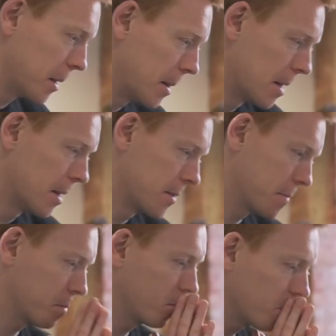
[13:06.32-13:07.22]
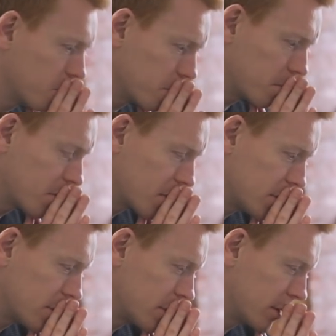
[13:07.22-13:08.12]
CTA, yeah,
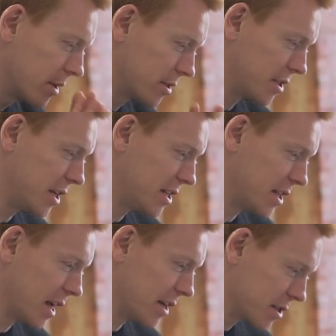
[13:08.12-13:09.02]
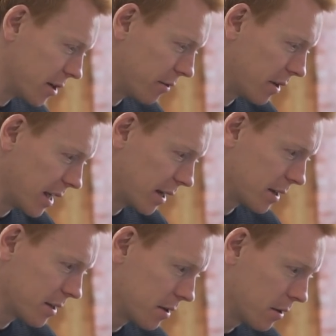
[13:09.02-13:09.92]
that's mental. The CTA, so what, what uh, did we